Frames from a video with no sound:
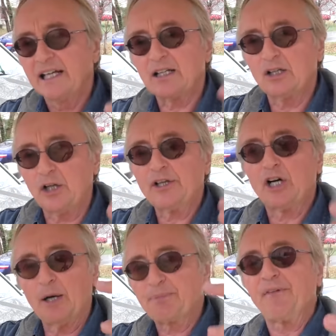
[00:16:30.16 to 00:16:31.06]
It'll only
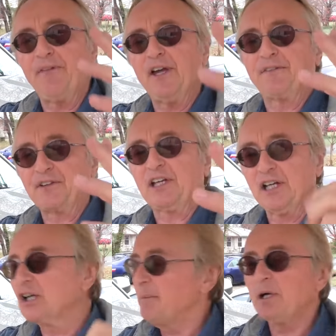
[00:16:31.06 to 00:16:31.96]
go up to fifth
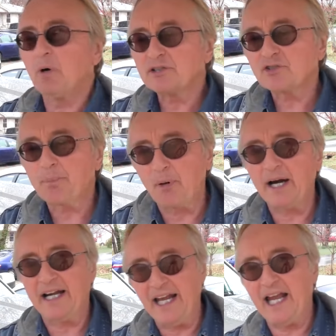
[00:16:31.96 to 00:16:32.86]
gear. I mean, what's the
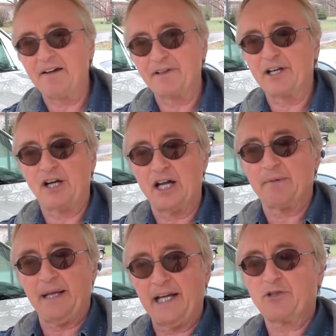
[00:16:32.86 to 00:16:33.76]
point of having an
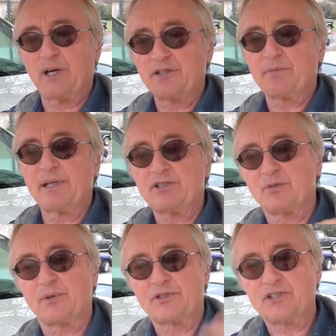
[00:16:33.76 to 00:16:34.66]
automatic
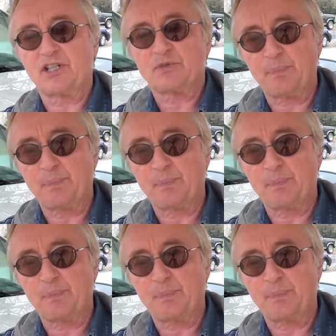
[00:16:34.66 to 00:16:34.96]
transmission with six